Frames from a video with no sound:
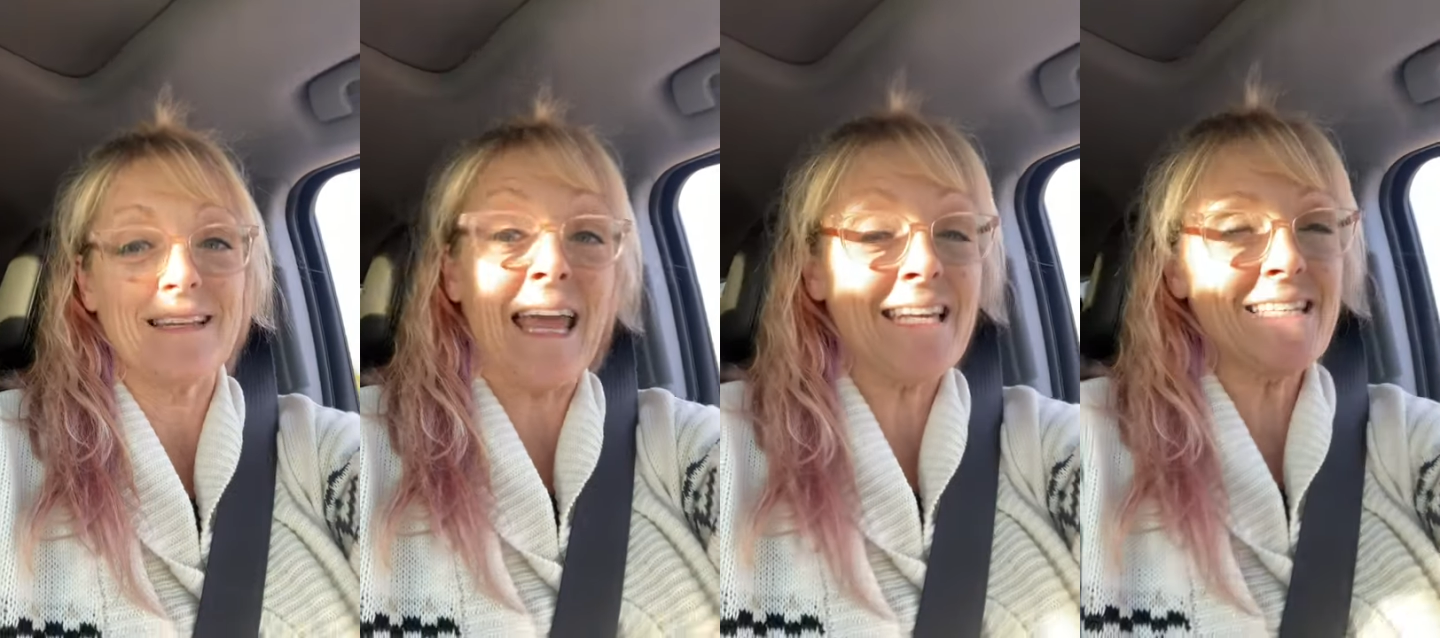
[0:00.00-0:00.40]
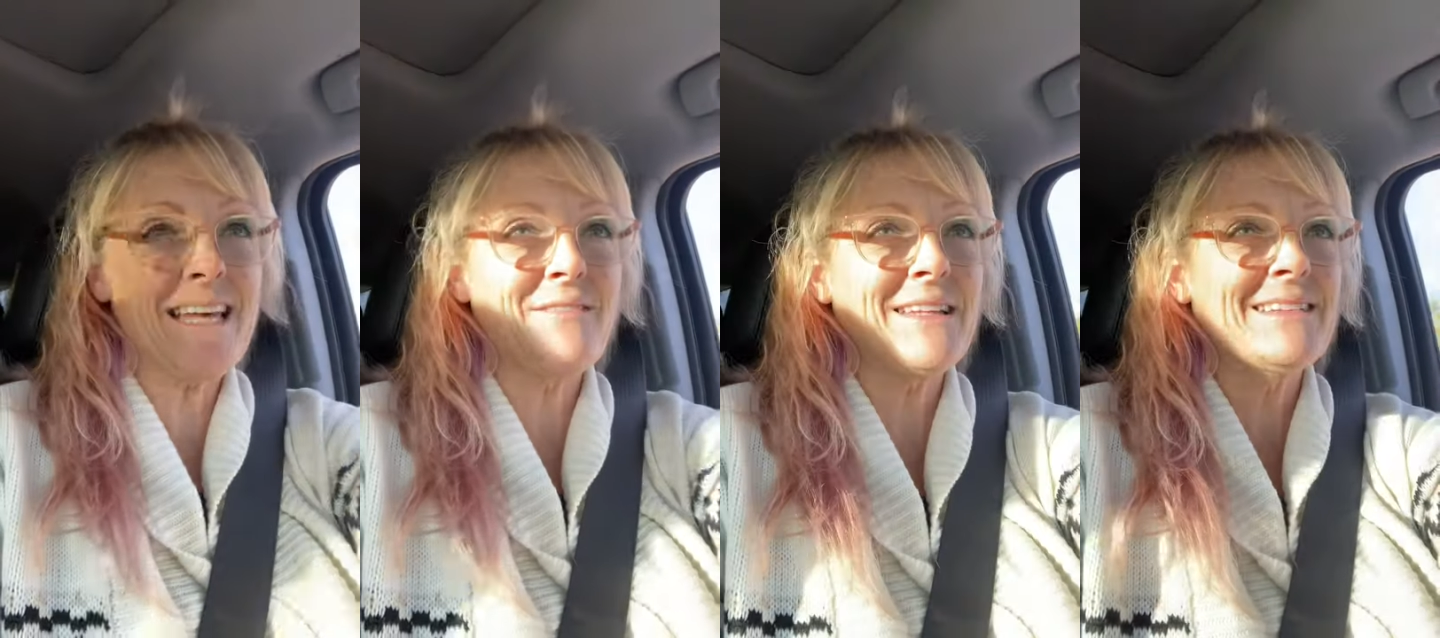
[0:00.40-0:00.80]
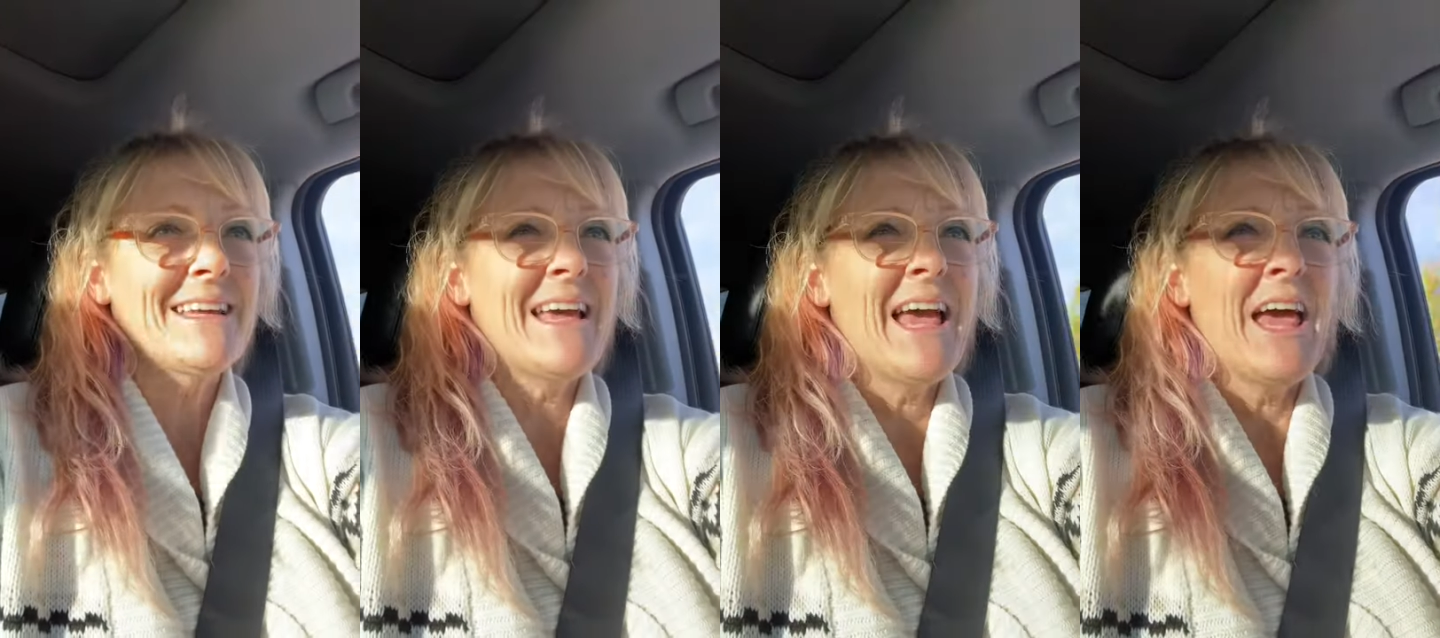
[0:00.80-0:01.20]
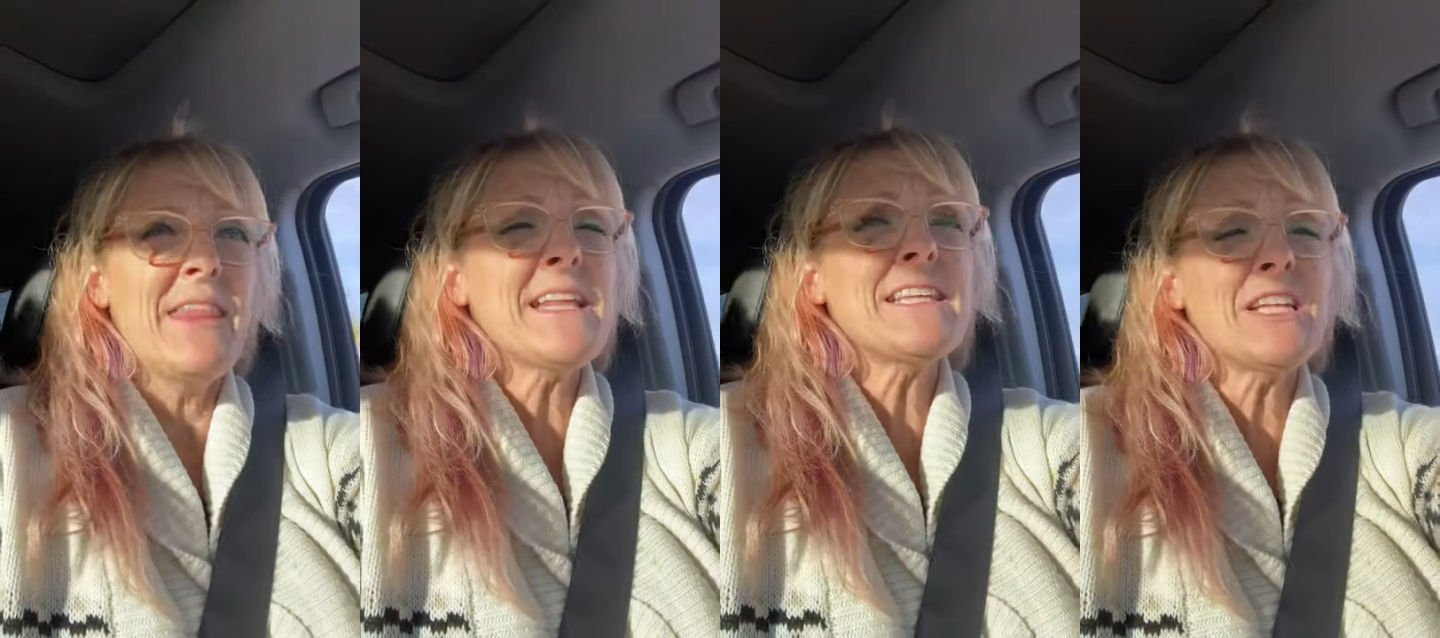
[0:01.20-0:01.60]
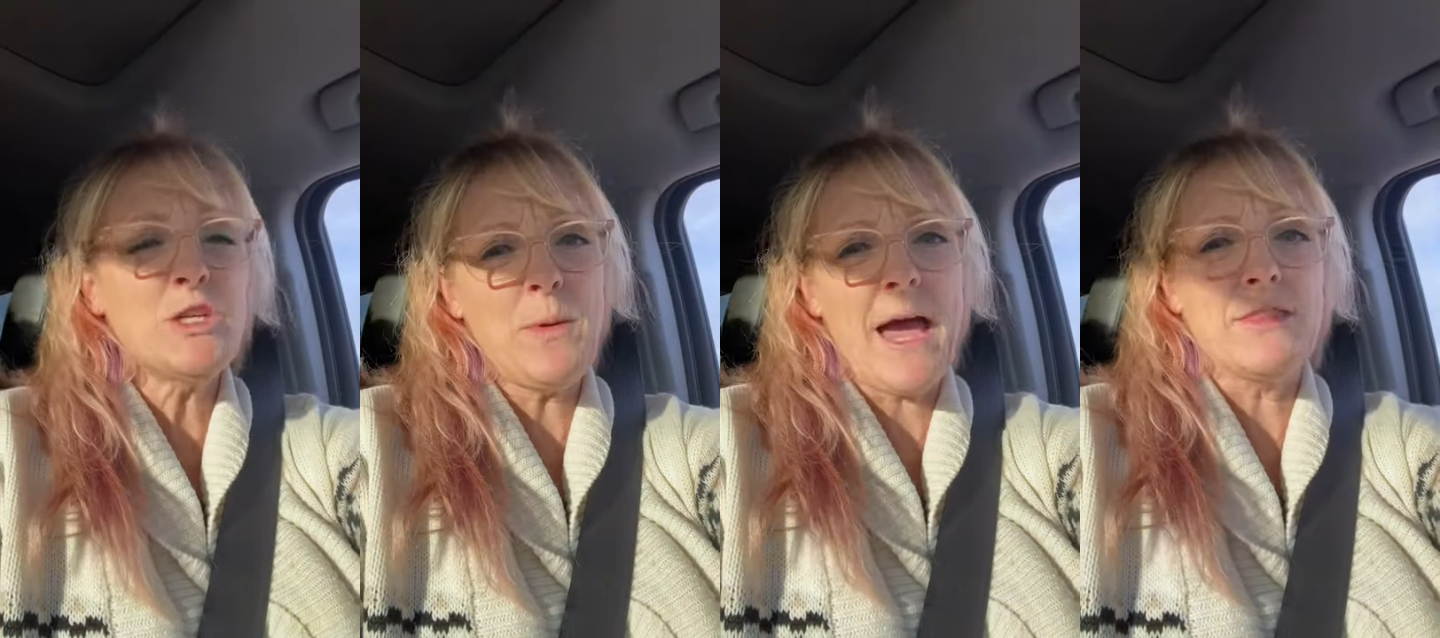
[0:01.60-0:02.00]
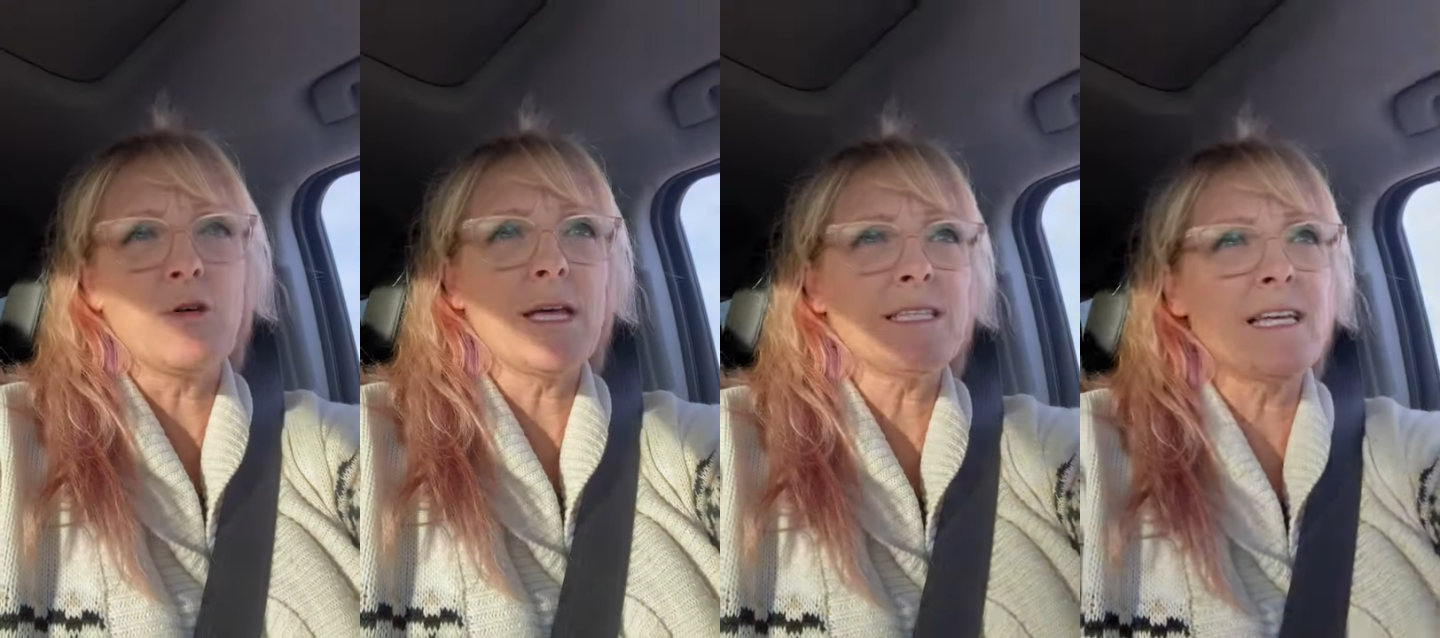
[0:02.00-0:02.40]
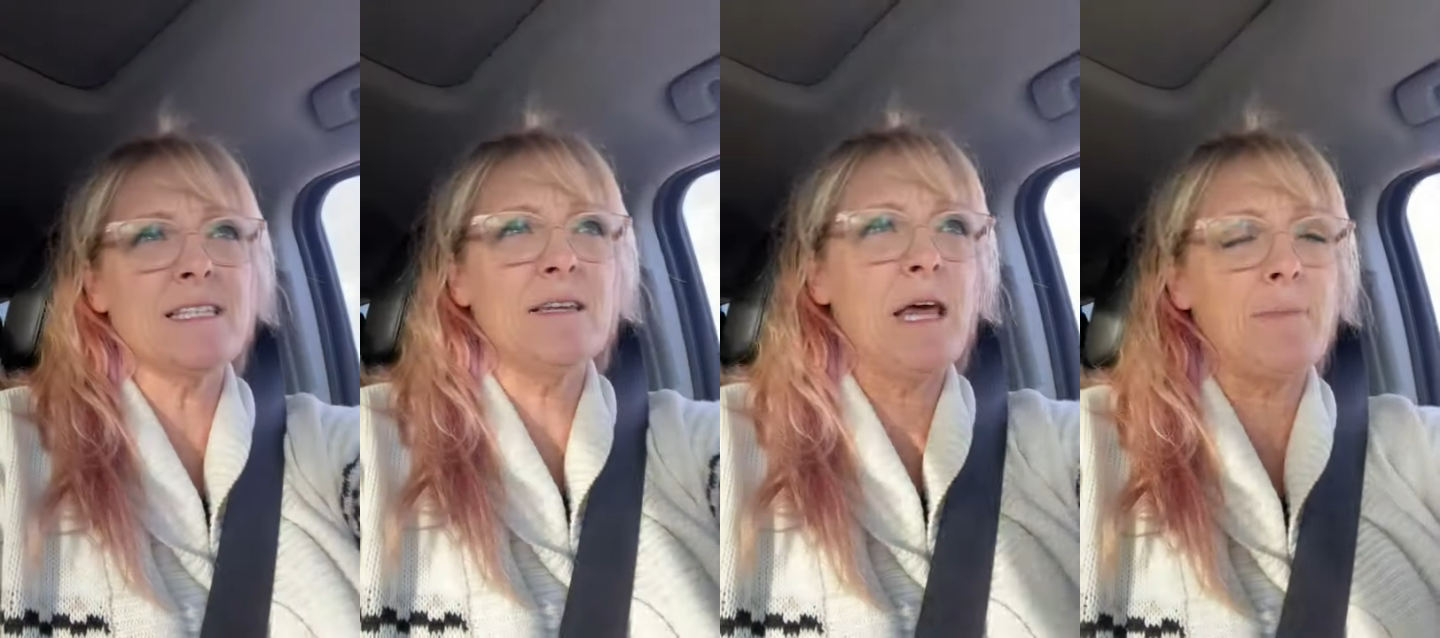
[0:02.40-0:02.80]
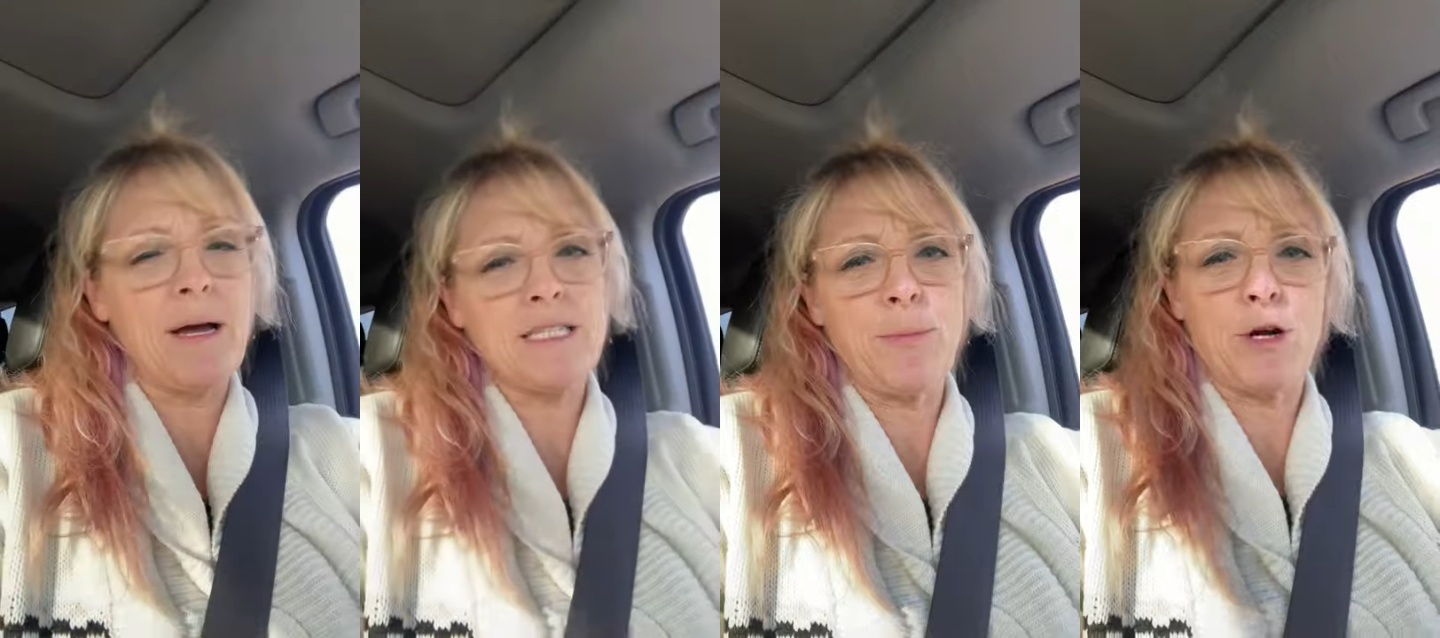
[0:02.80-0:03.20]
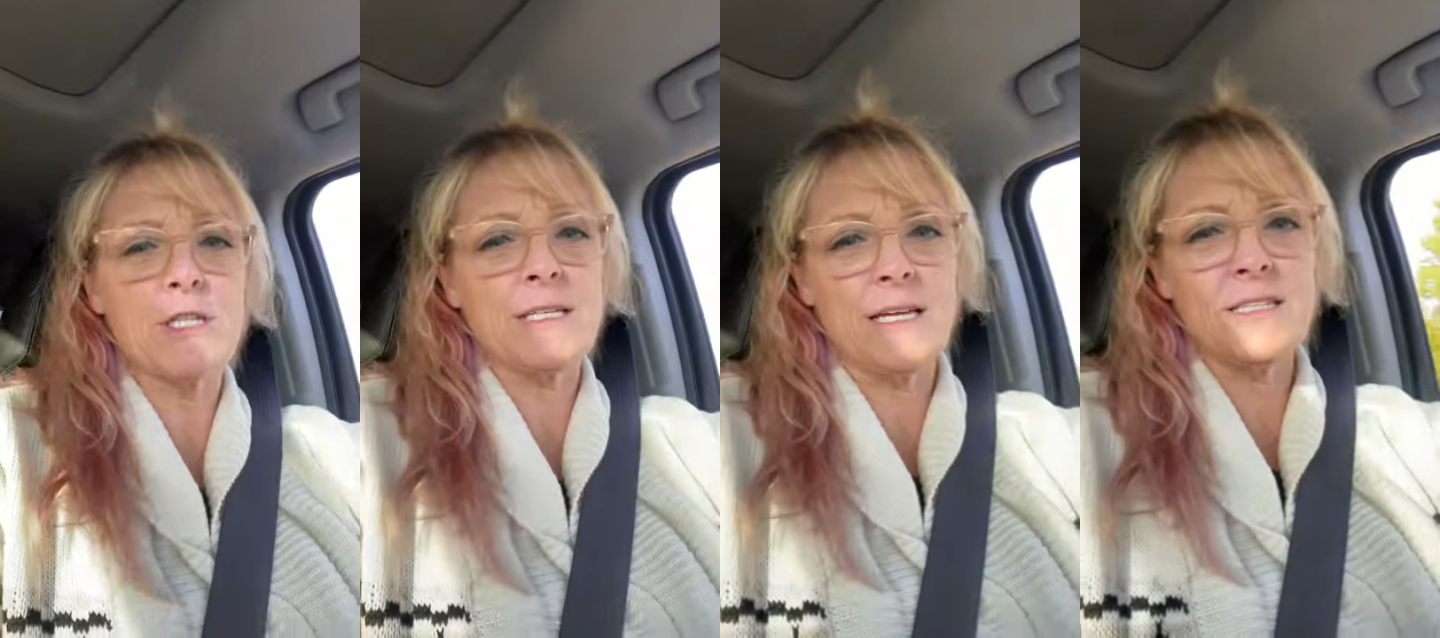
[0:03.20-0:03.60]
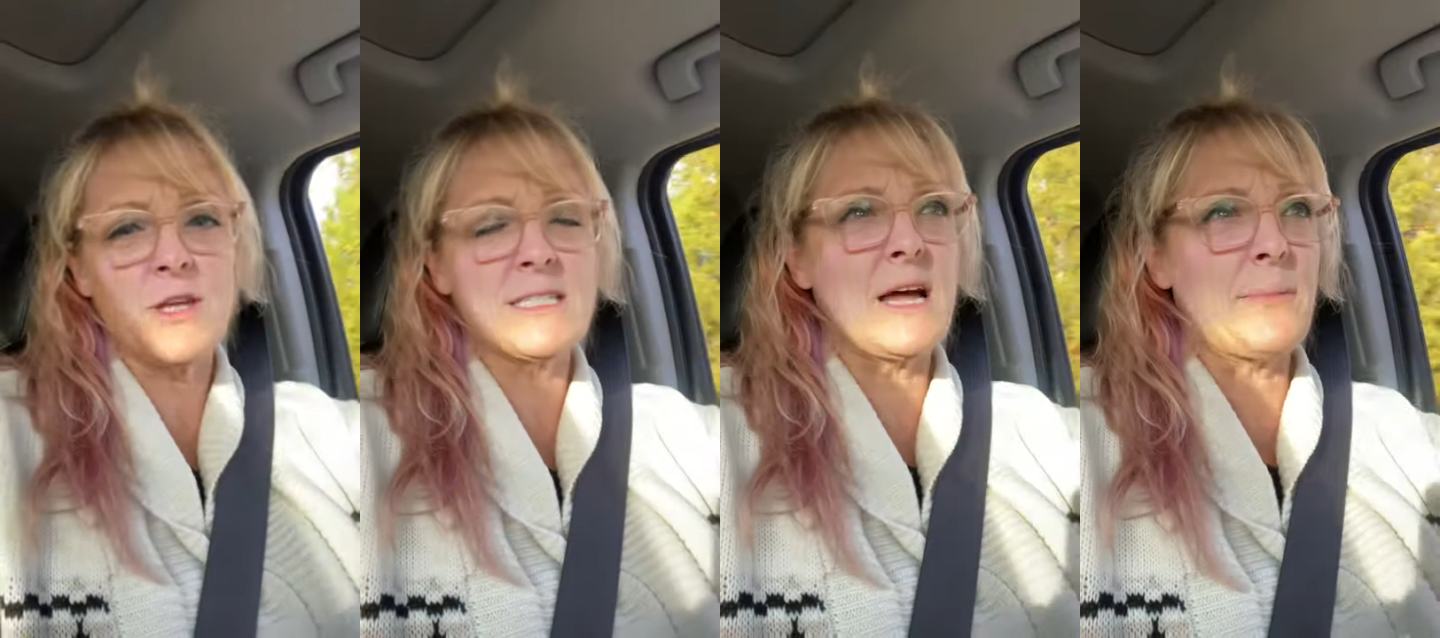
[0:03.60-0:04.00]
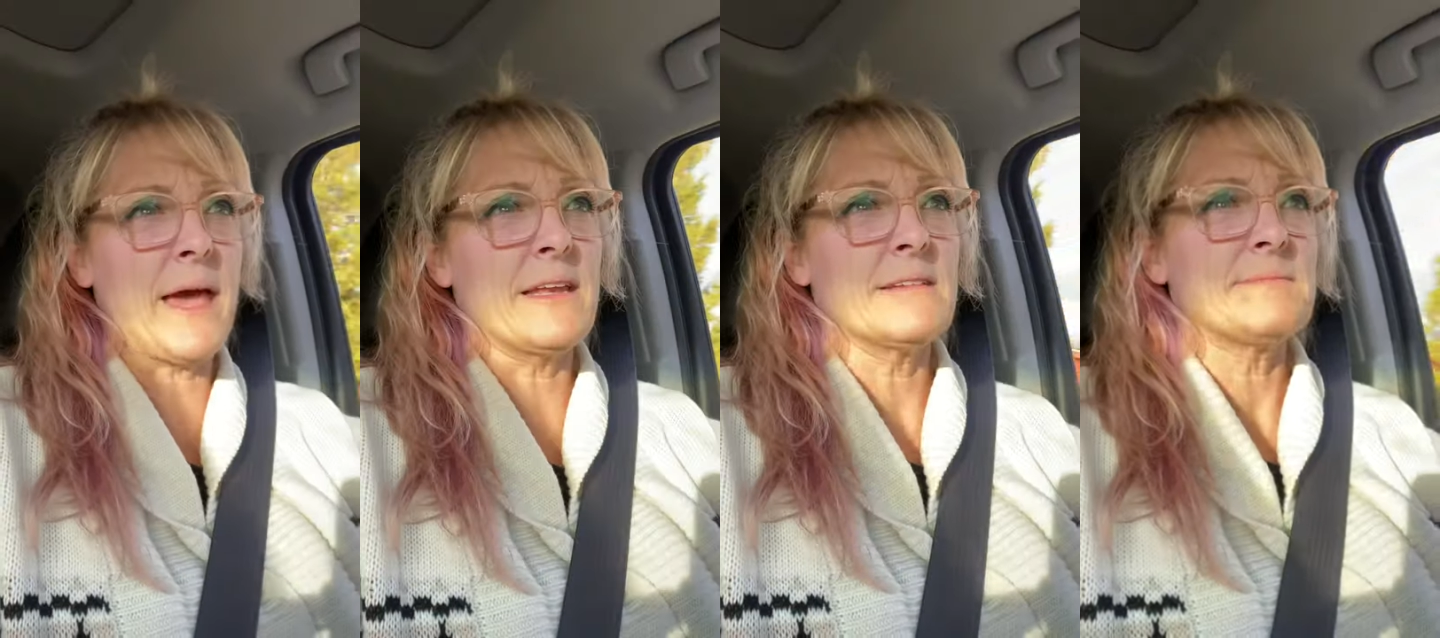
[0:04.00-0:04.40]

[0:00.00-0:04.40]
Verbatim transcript: 87. That's not too bad though. That's less than 10 bucks a person, so that's not bad.